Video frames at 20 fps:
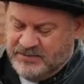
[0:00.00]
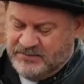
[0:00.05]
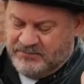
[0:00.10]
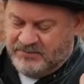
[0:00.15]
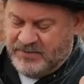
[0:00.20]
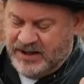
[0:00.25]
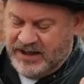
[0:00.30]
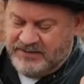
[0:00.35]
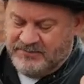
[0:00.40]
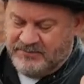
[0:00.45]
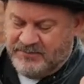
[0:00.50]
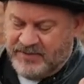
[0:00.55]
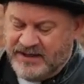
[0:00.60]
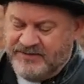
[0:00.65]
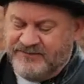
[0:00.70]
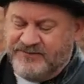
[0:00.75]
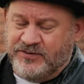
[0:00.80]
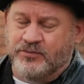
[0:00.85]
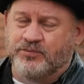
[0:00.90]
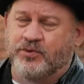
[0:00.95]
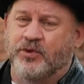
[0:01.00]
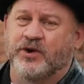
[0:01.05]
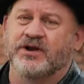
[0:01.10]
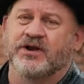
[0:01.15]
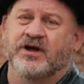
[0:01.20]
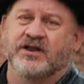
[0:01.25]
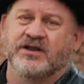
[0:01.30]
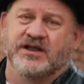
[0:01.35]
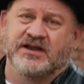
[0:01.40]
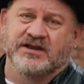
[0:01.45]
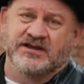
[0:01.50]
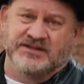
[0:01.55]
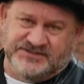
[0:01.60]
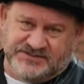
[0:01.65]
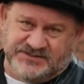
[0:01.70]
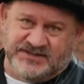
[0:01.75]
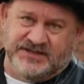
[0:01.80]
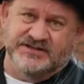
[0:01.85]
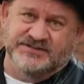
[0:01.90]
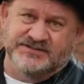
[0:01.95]
my viewpoint on it
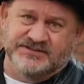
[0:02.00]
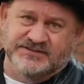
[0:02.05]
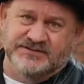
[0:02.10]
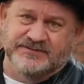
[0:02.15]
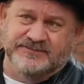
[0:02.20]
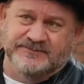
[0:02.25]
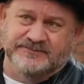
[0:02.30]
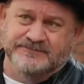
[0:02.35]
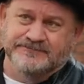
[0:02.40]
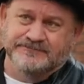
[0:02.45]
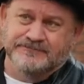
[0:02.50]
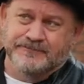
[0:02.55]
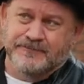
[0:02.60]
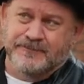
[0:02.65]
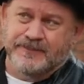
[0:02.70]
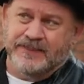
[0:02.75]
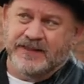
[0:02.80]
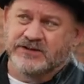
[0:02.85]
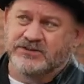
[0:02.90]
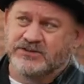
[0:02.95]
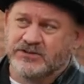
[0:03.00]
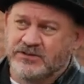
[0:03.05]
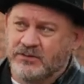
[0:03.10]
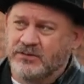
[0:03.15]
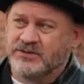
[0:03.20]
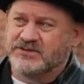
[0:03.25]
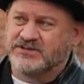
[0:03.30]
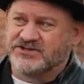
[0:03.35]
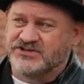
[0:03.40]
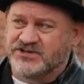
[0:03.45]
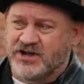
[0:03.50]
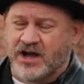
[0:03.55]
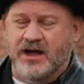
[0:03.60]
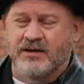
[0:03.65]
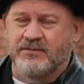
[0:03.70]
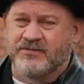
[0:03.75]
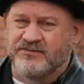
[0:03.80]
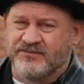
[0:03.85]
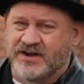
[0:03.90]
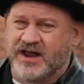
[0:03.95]
is this. Do you know what the
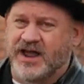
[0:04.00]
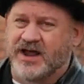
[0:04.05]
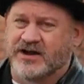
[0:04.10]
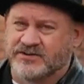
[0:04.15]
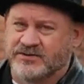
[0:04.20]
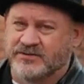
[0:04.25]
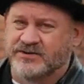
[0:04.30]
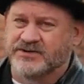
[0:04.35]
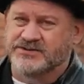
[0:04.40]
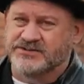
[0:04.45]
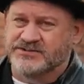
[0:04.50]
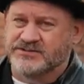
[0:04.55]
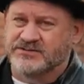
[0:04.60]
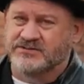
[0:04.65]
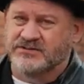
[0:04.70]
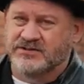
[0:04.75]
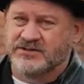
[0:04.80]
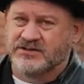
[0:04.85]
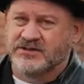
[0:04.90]
job of an actor is?